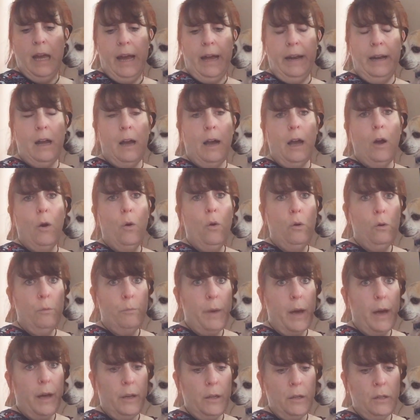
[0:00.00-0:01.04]
and I
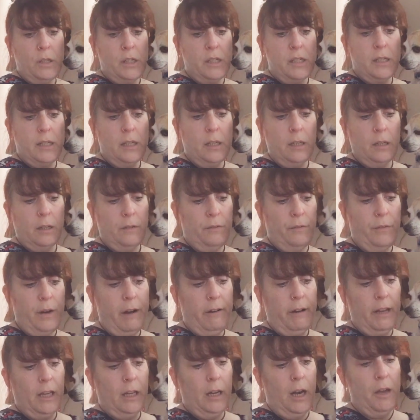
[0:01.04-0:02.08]
almost
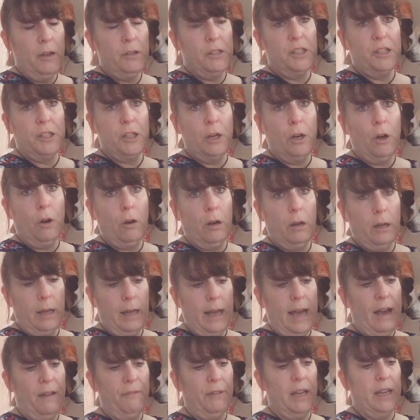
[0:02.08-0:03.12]
very close to not
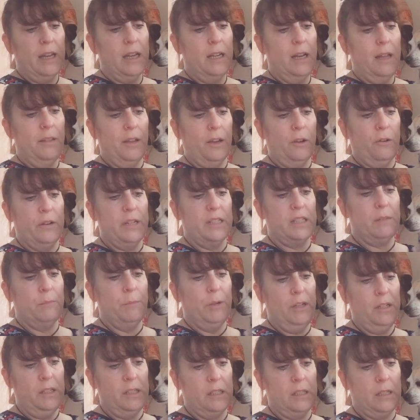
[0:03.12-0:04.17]
having another
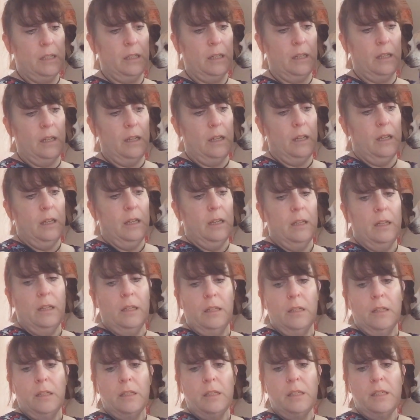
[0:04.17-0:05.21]
Christmas
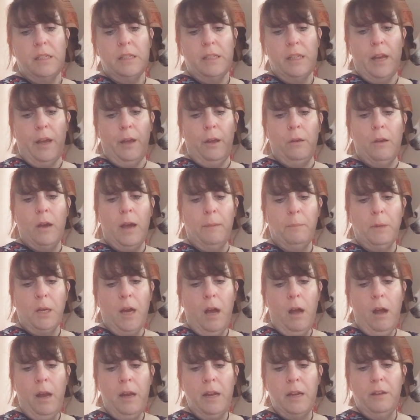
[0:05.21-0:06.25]
so I'm
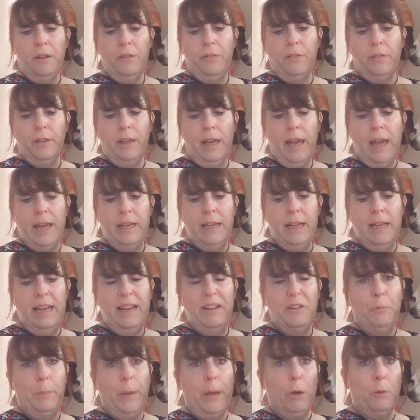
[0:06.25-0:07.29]
kind of getting a
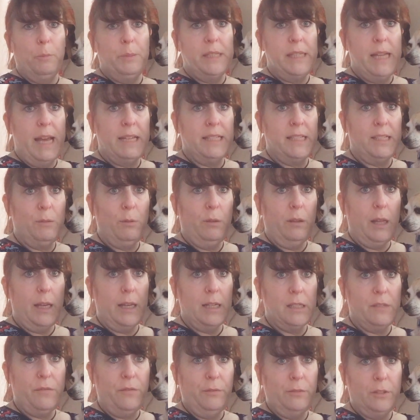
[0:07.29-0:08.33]
little bit obsessed with
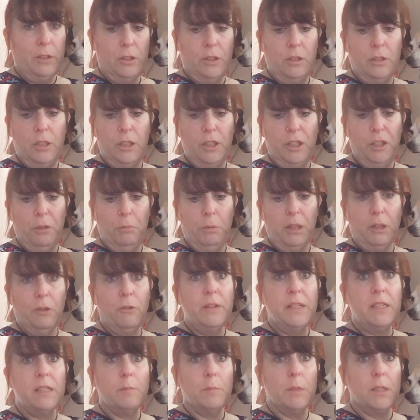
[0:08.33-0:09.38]
things to do with
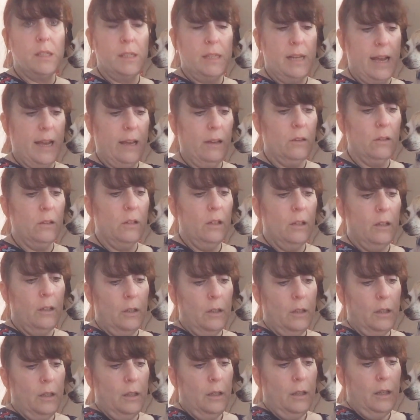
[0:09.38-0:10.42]
Christmas now
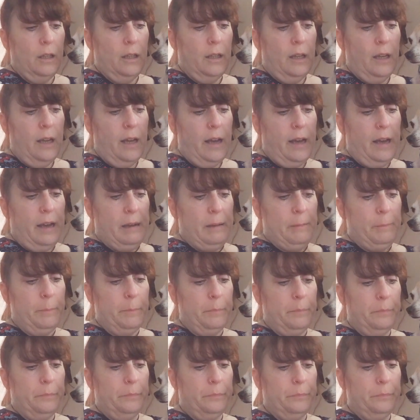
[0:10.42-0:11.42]
um,